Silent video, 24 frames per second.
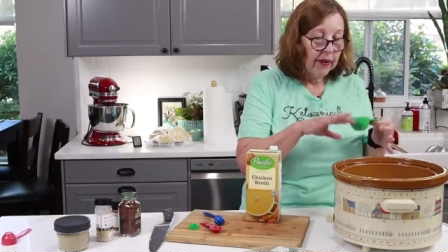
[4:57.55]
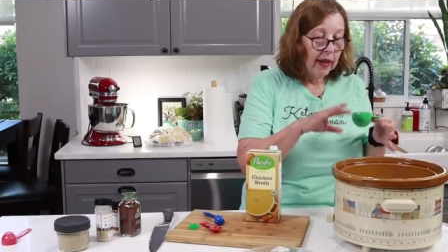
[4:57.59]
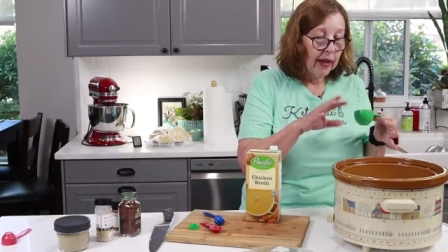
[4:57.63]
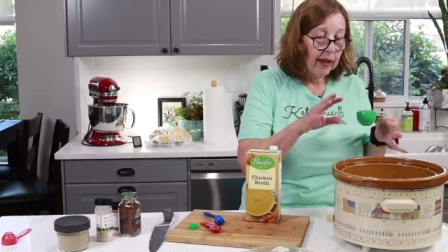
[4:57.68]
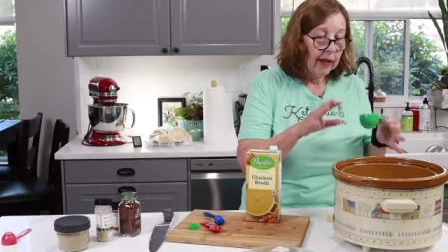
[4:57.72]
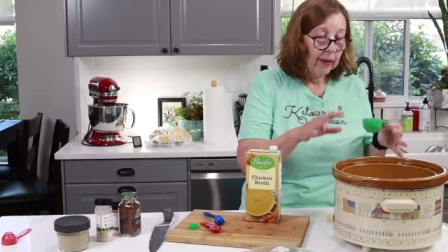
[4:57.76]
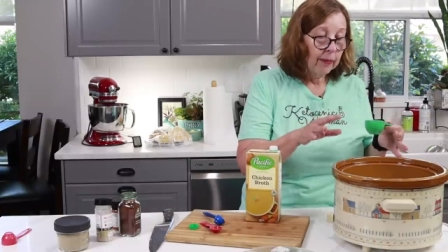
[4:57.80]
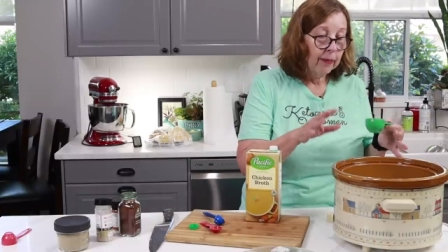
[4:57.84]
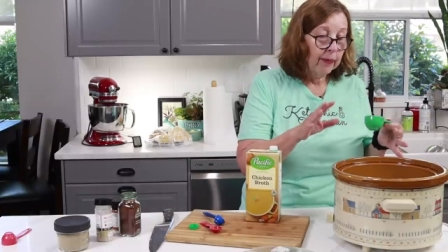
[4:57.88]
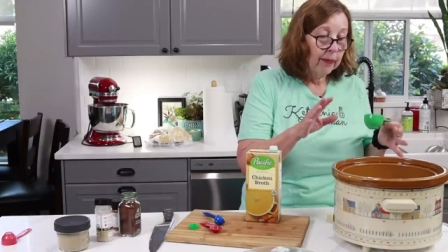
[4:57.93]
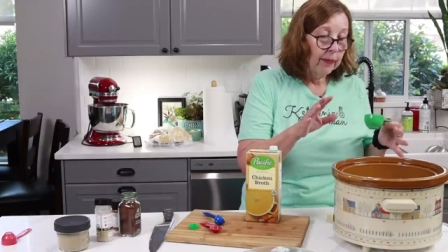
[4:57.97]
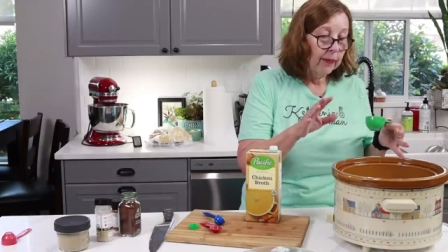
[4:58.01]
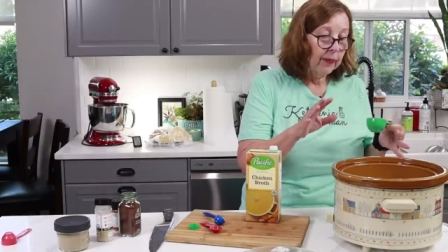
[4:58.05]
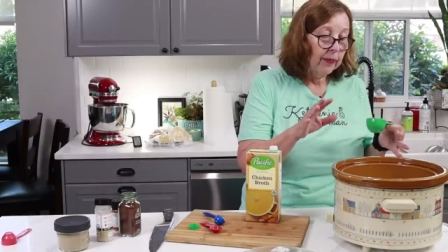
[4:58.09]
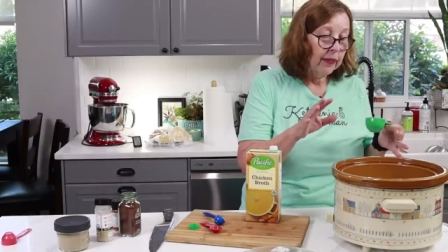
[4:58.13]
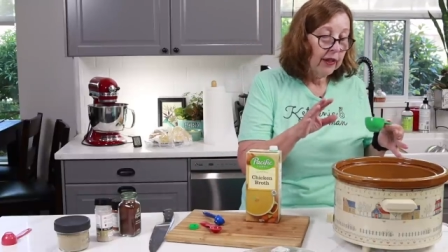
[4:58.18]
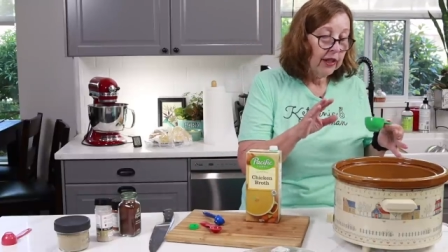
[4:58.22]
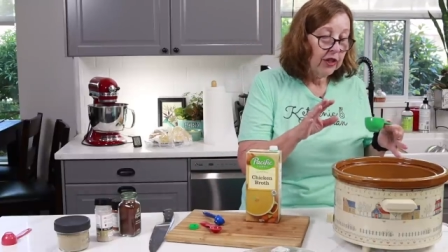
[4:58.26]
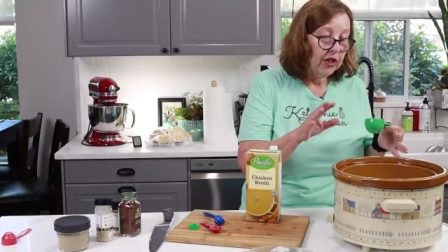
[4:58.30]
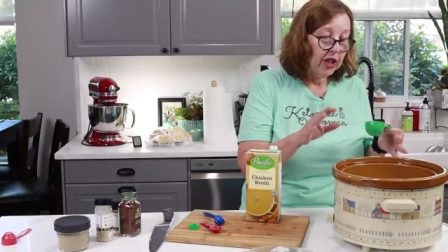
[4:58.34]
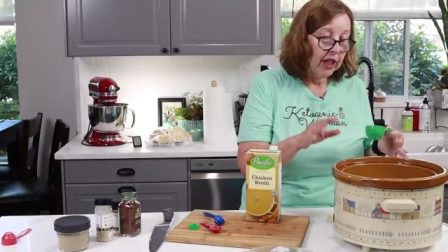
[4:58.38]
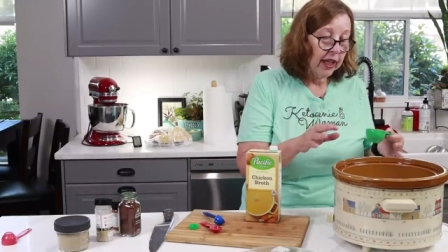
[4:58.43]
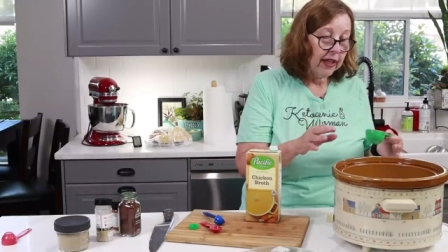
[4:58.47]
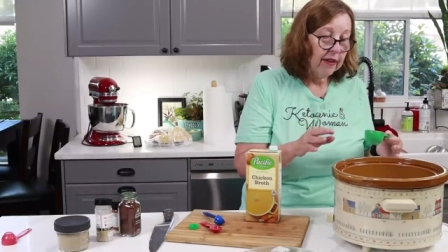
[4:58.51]
um,
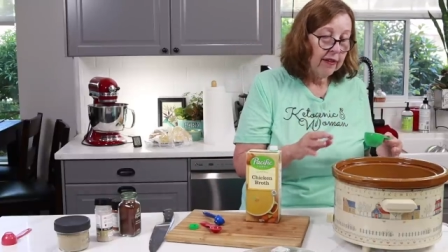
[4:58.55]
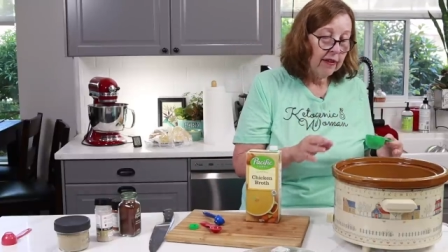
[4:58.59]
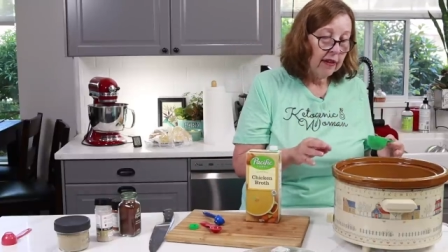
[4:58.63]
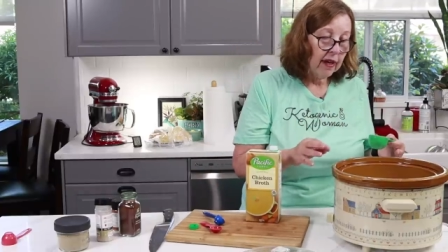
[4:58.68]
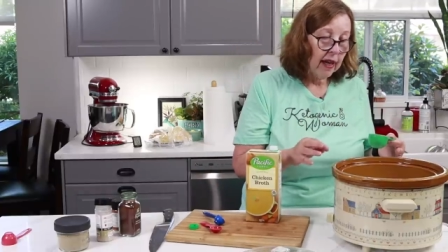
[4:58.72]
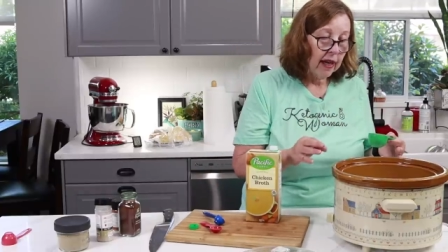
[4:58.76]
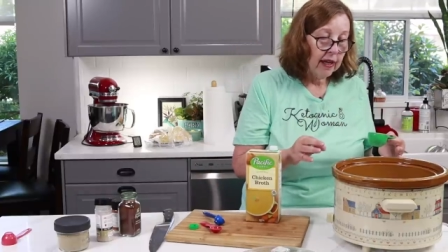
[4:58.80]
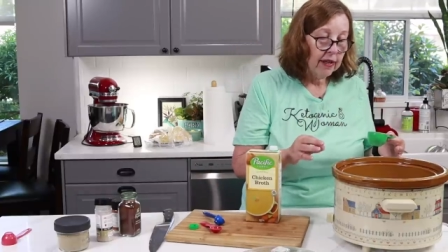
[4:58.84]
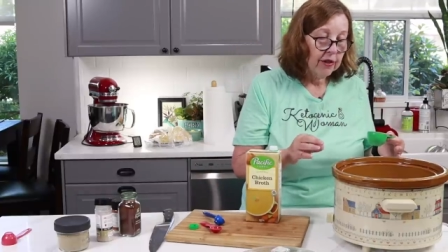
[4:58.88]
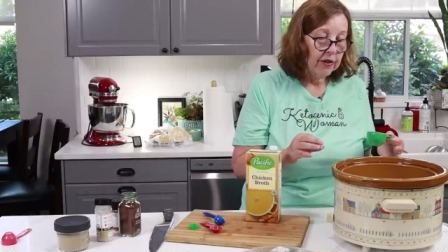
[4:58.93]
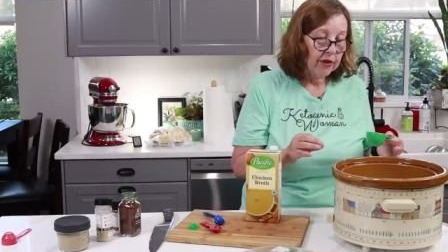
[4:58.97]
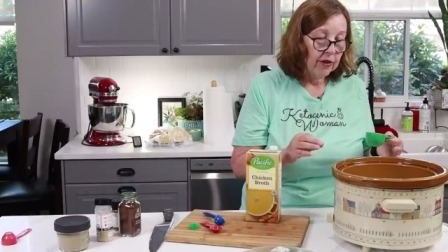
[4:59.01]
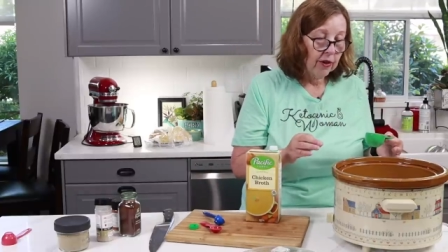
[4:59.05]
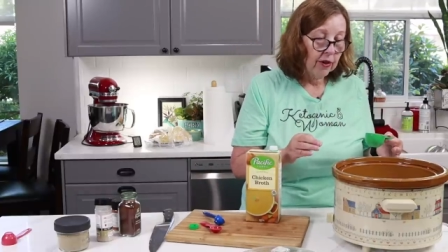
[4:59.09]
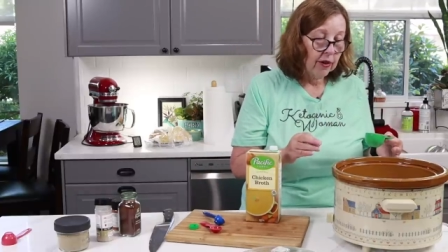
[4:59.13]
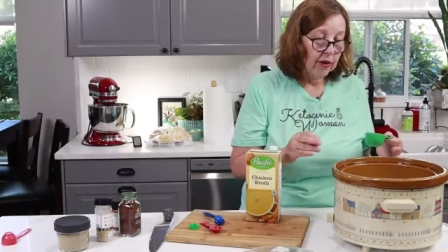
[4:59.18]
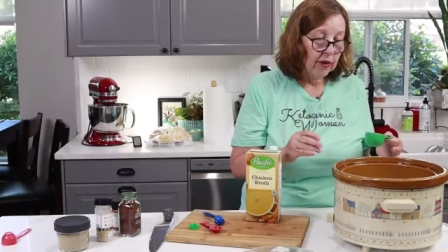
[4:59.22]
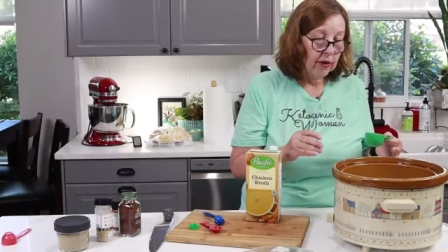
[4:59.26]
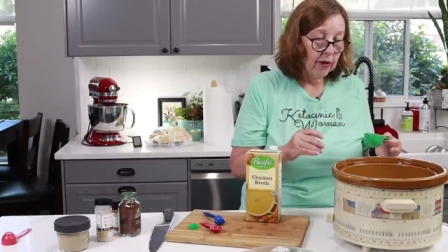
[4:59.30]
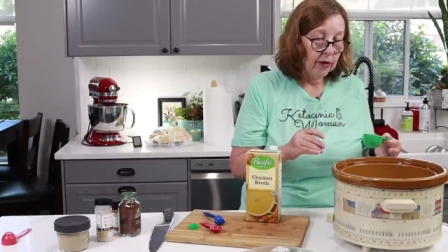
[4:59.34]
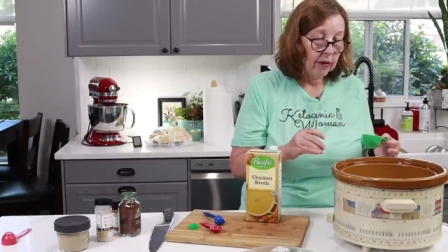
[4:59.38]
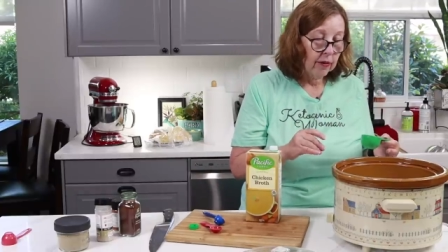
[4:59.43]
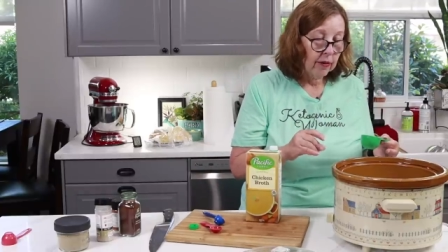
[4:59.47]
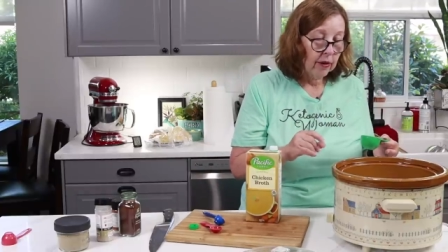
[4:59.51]
the chicken thighs
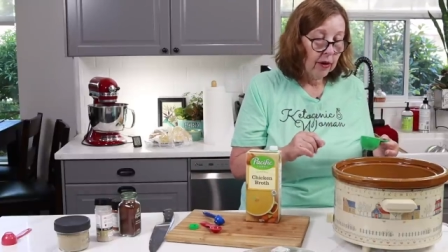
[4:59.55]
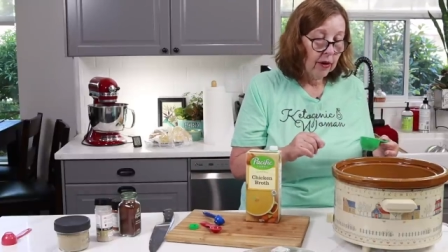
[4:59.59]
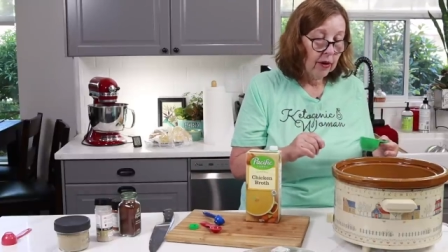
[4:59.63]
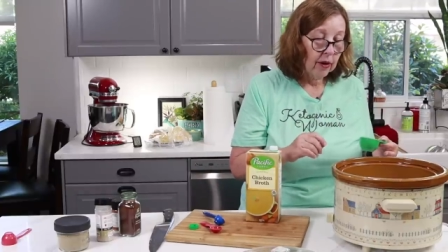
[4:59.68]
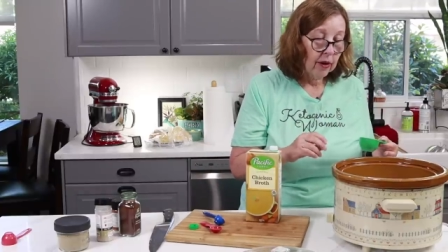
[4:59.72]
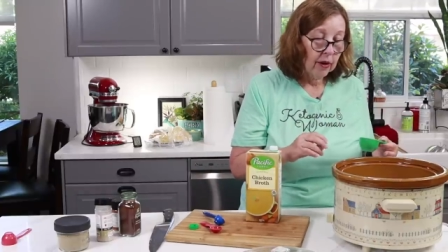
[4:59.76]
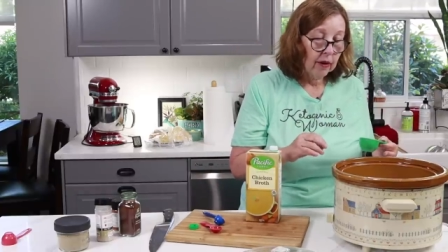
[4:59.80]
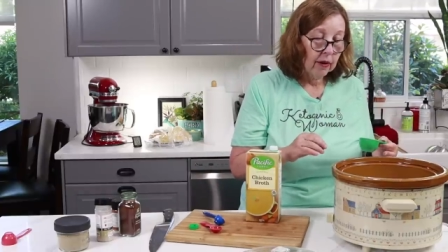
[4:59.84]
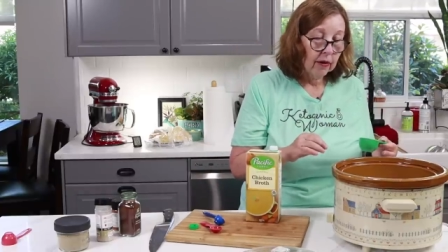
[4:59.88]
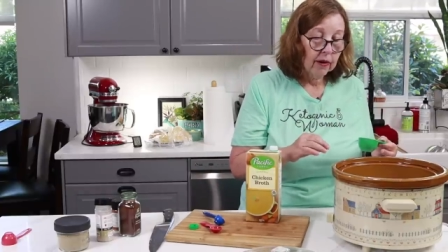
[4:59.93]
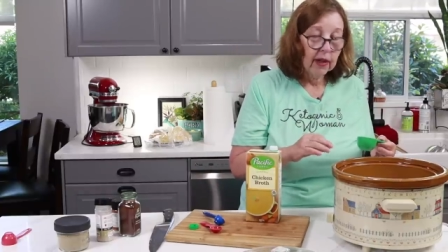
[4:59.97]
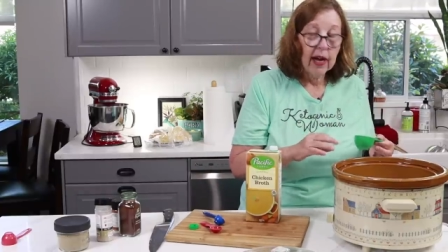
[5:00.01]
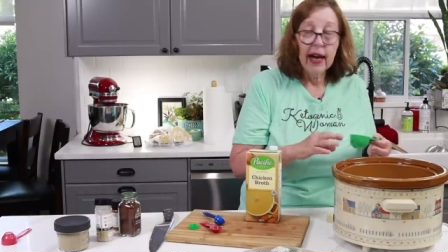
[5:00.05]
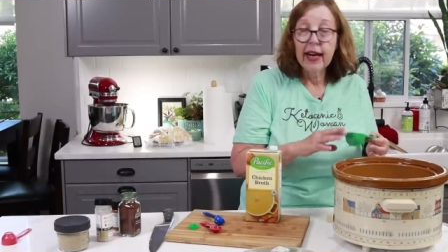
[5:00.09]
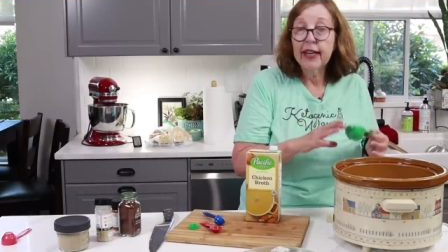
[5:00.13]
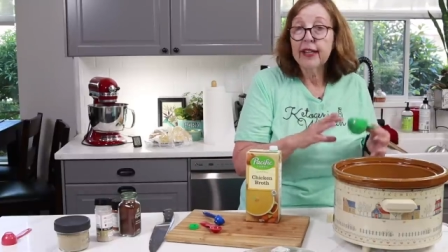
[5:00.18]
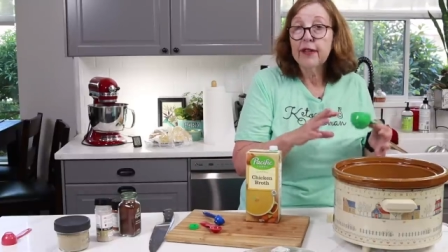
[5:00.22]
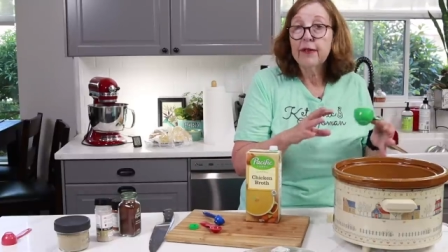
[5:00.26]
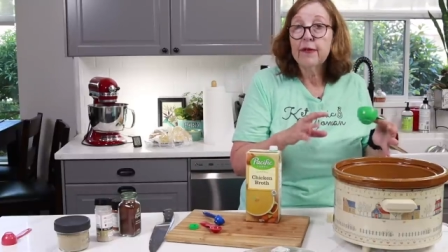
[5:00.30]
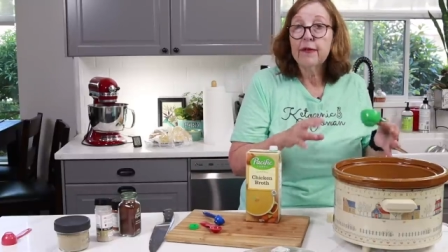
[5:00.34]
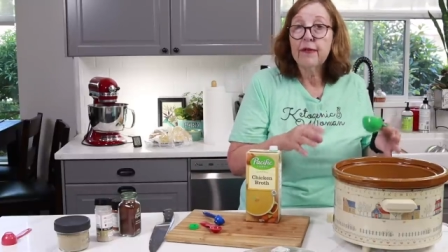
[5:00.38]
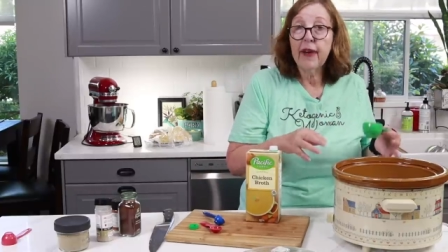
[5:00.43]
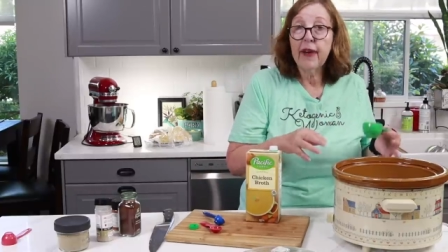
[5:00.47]
are, are kind of